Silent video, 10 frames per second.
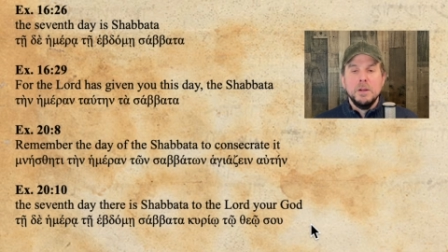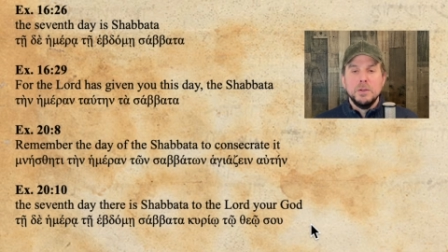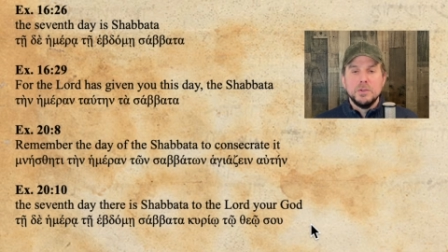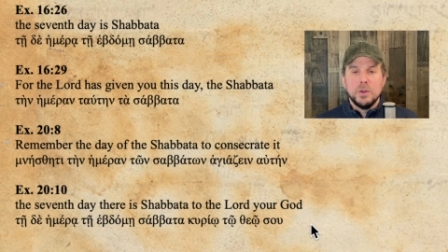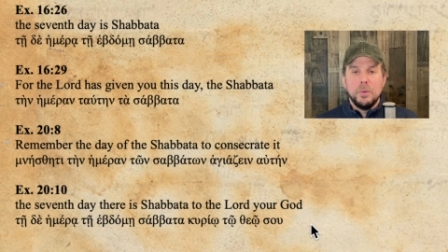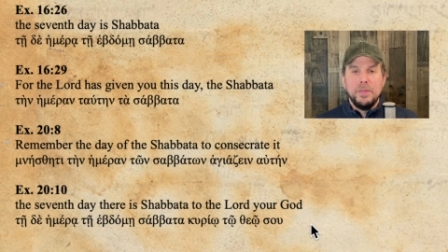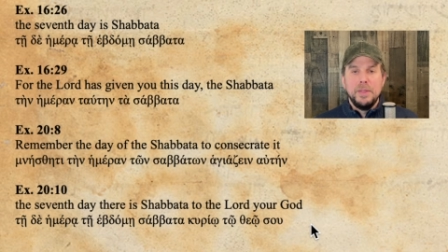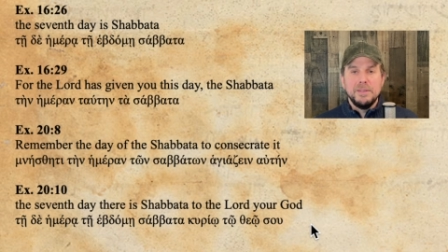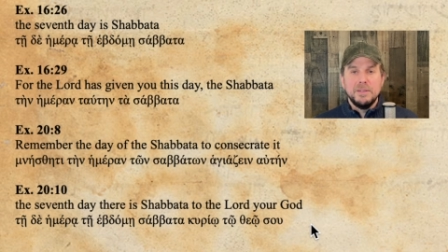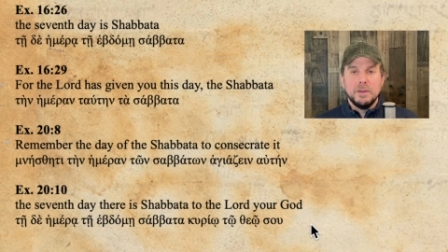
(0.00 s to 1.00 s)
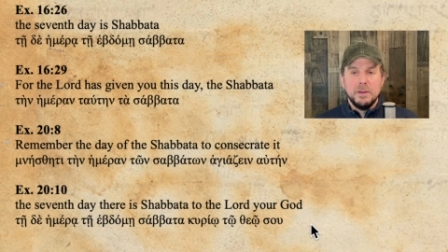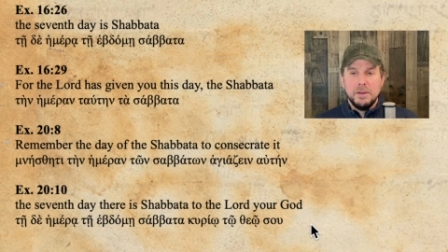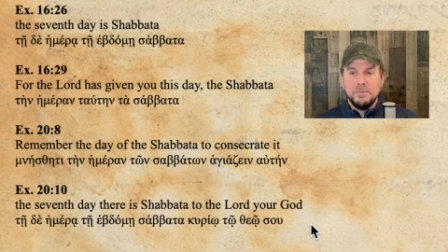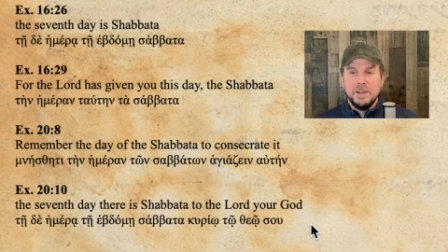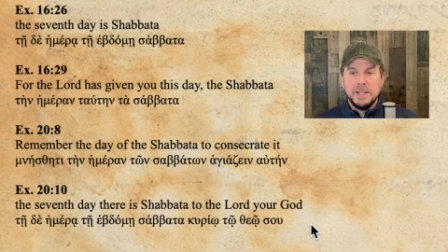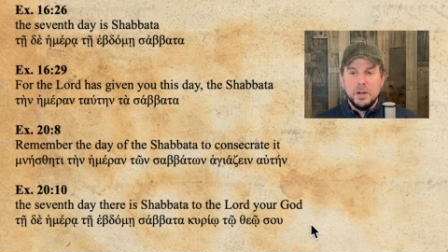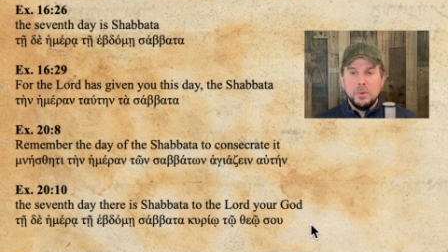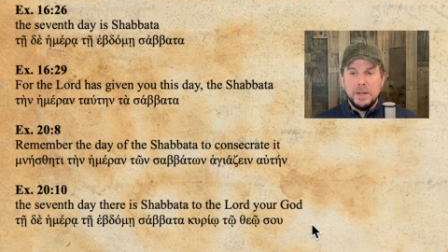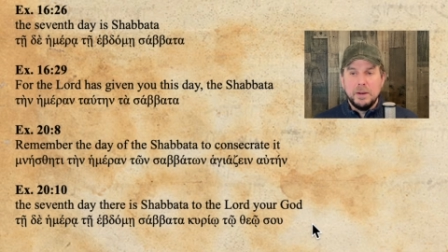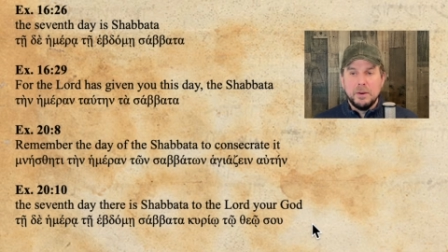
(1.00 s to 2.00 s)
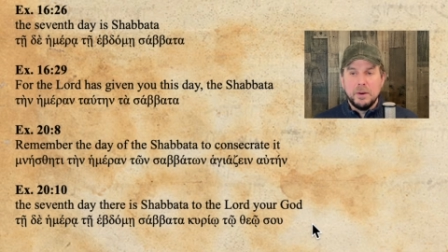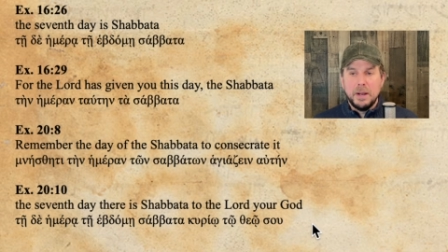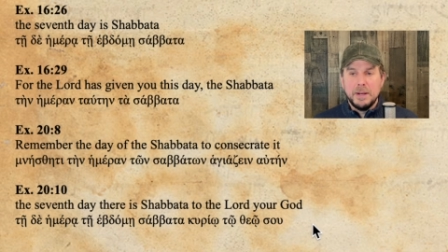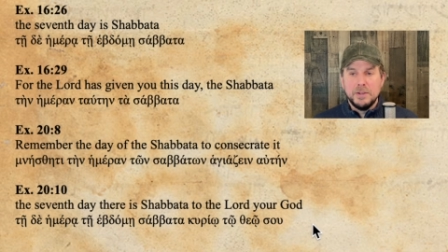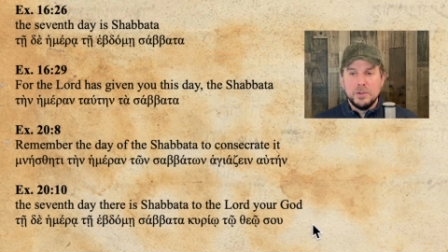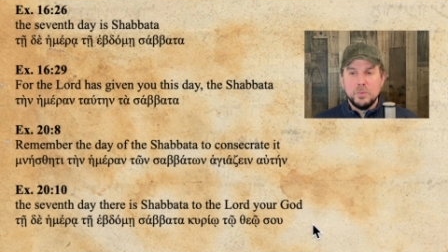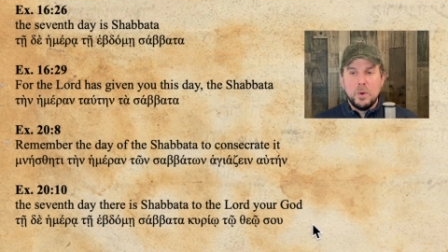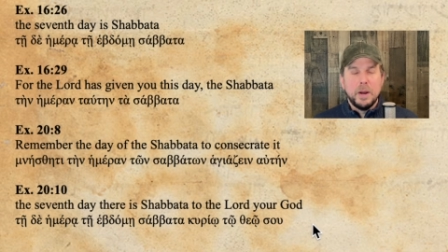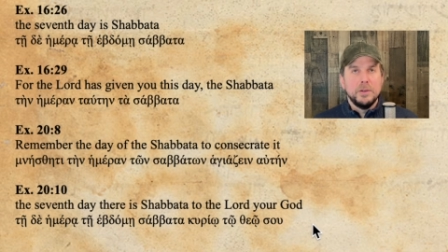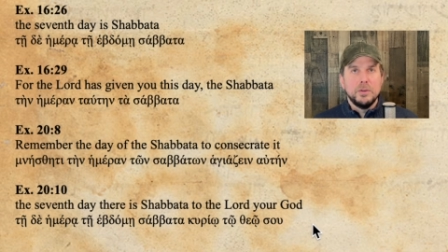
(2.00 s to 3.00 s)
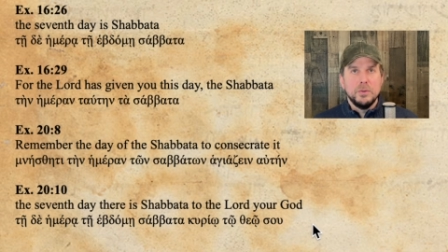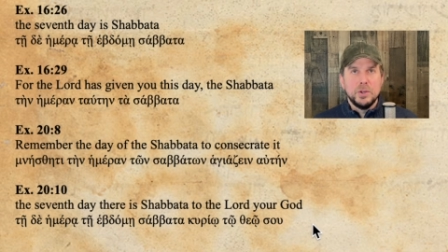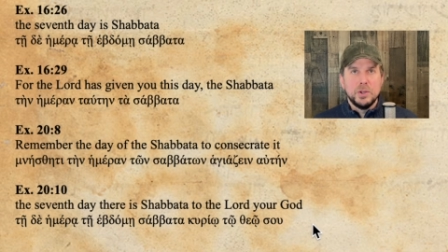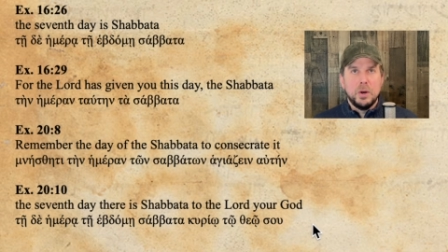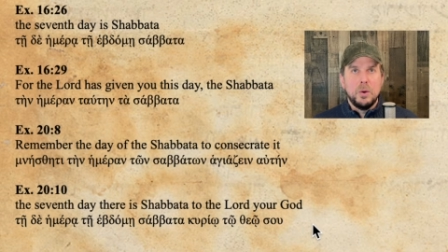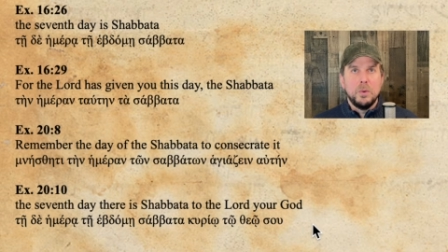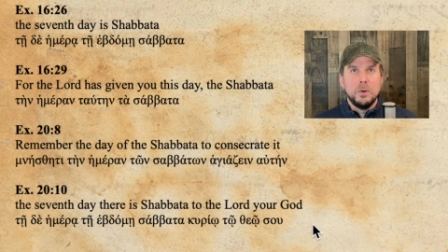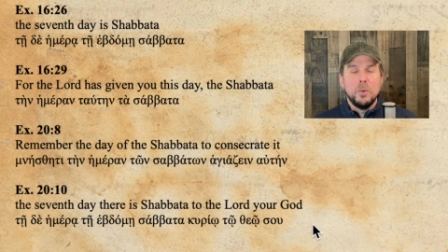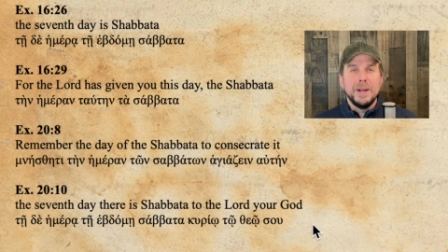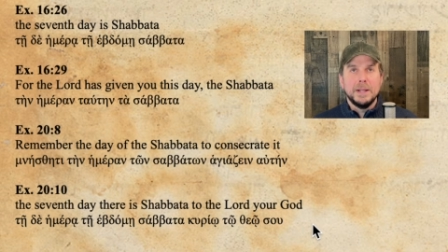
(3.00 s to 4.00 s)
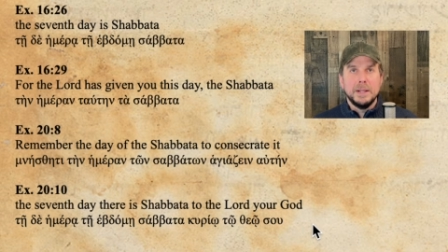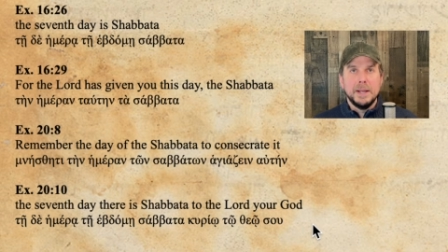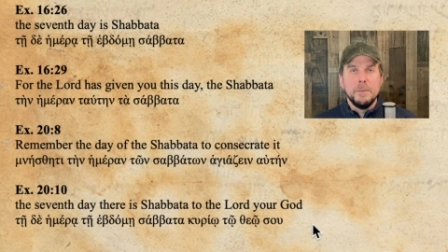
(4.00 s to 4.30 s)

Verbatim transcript: So, this video here, I just wanted to show quickly